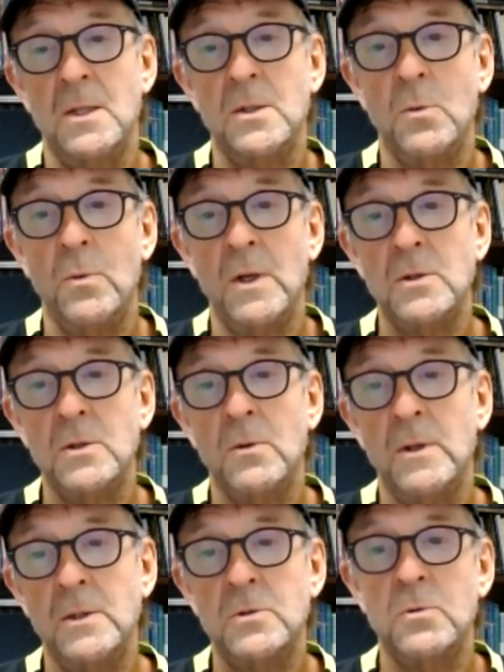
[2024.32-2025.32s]
So Wendell
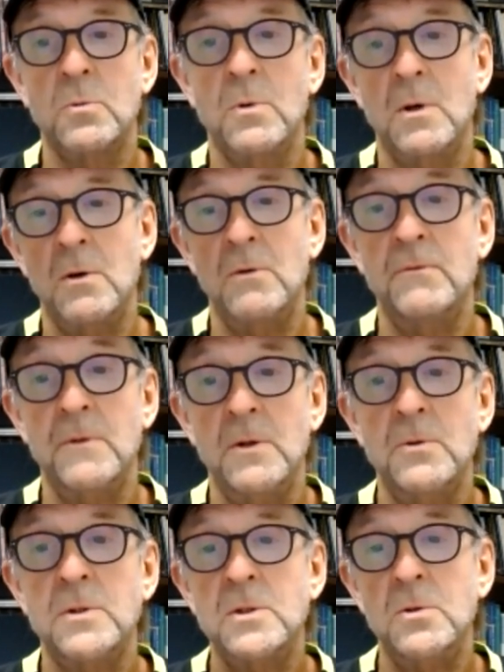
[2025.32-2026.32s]
interwove
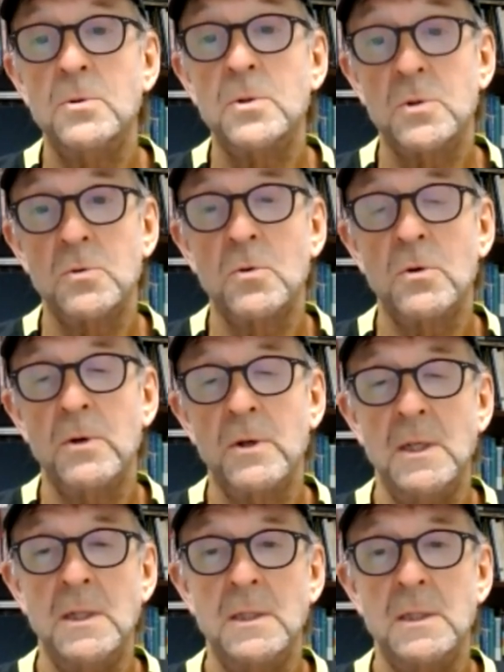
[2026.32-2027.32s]
those two
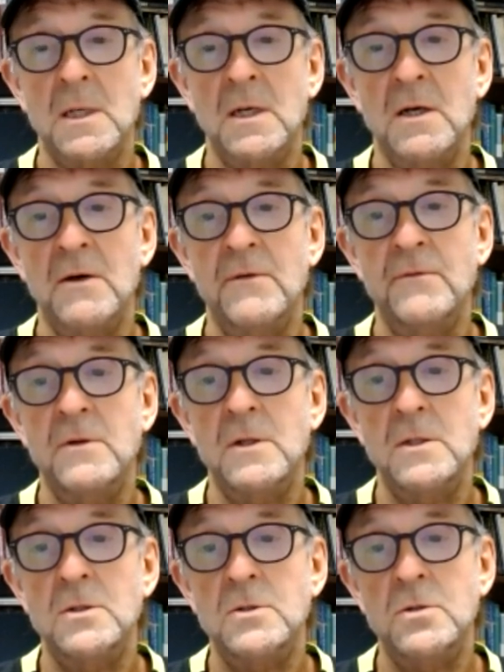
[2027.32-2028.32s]
stories of
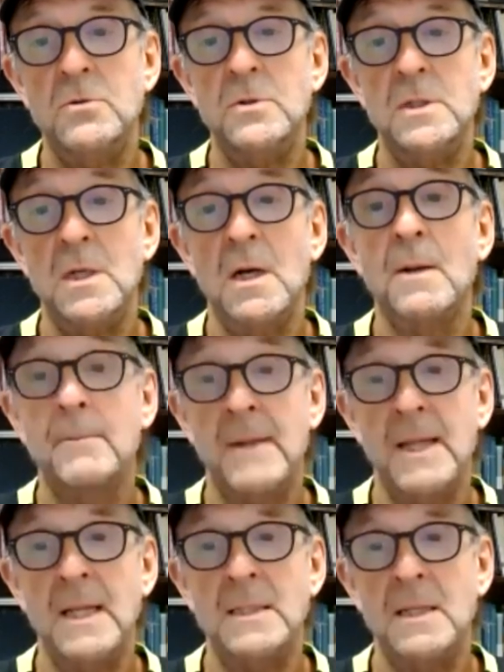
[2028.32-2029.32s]
two young
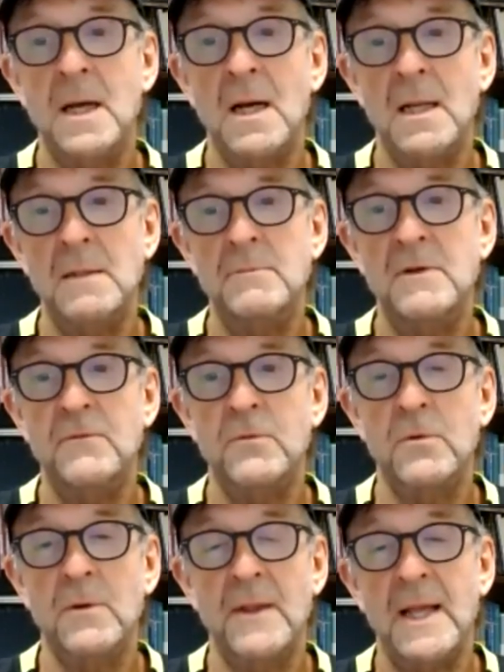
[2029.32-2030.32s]
men dying
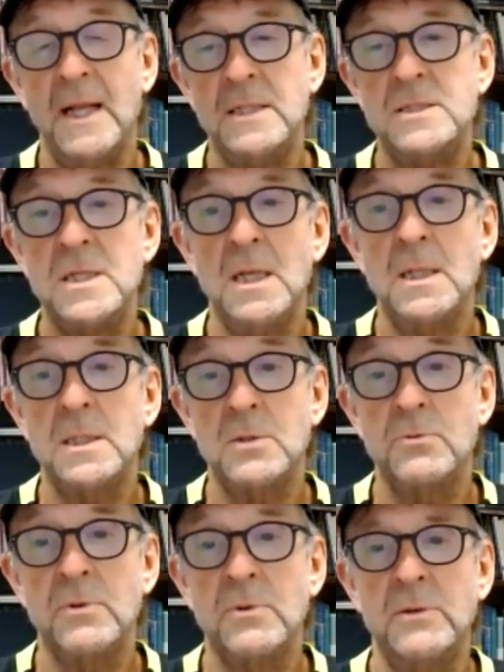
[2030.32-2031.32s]
before they had a chance
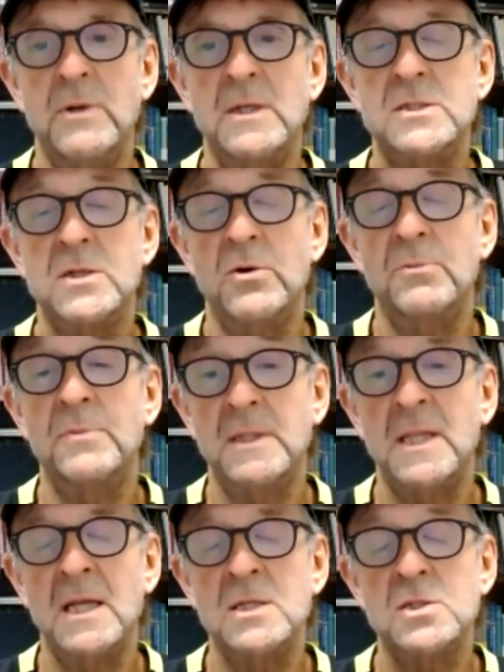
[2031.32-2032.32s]
to really reach their
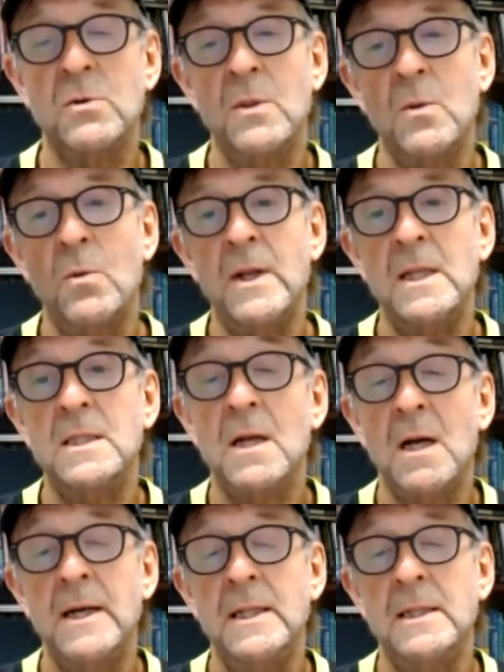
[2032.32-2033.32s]
potential. And the way he
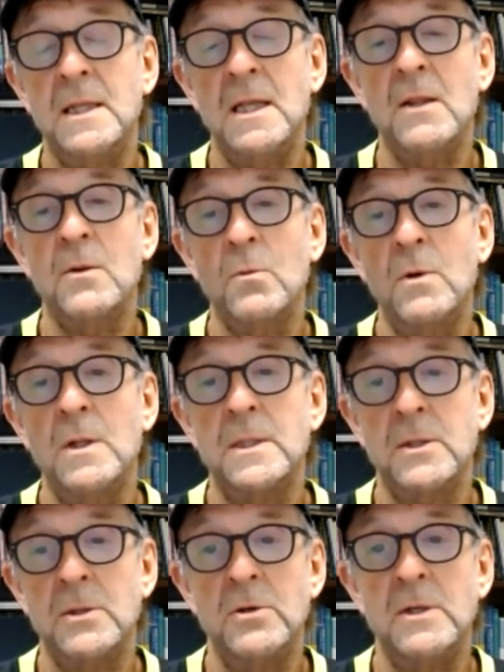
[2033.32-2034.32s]
tied it together was
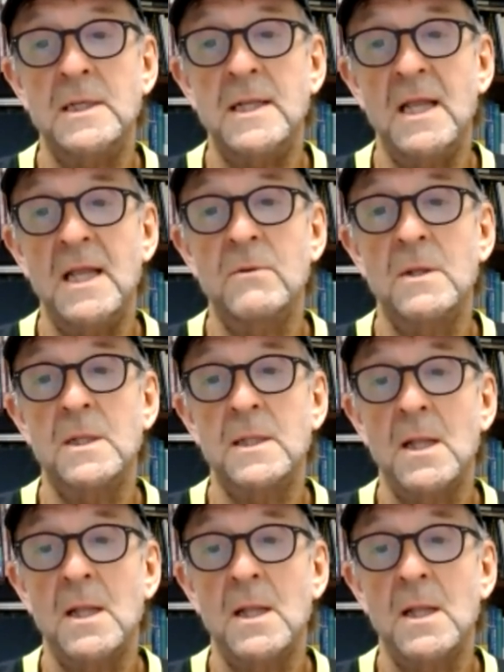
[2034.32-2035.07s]
that Ernie Davis,